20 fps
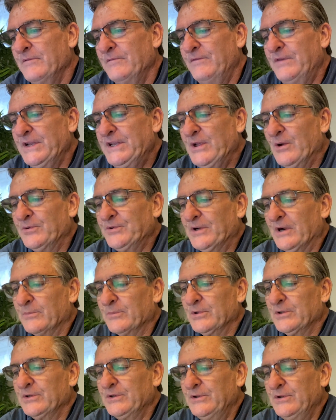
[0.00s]
Video
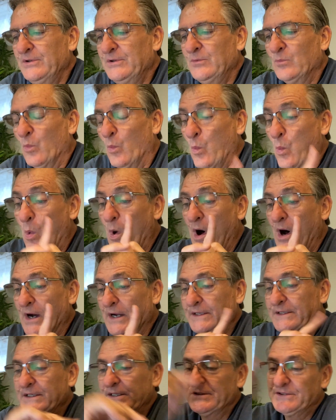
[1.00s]
number
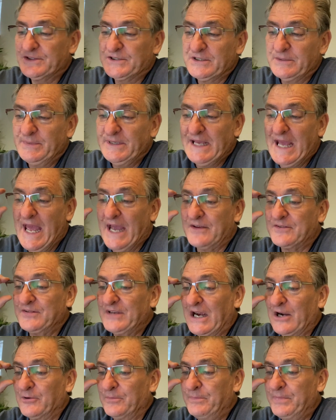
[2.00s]
one is going to be
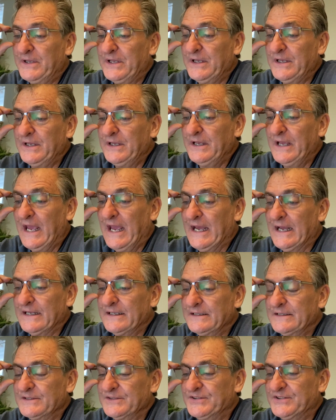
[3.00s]
XRP
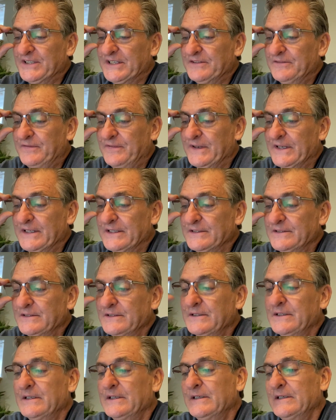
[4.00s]
and
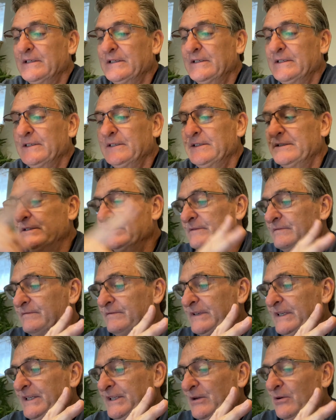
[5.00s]
XinFin
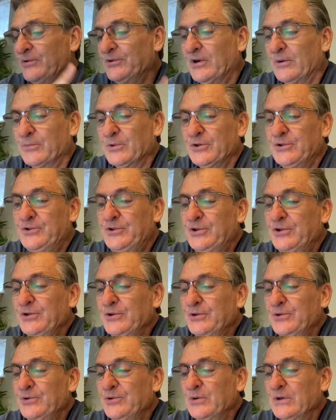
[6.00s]
Video number
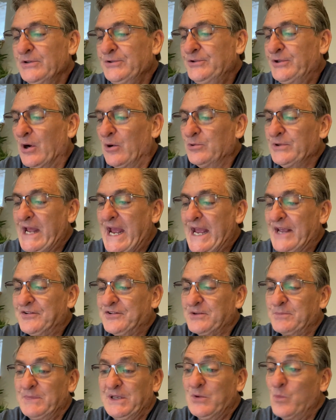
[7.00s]
two, Don't
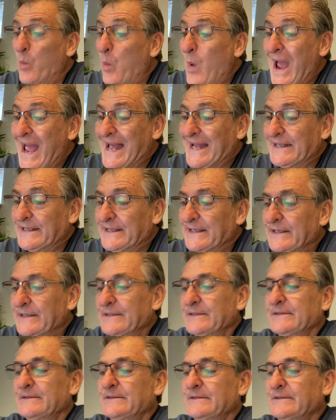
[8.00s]
Ask Me When.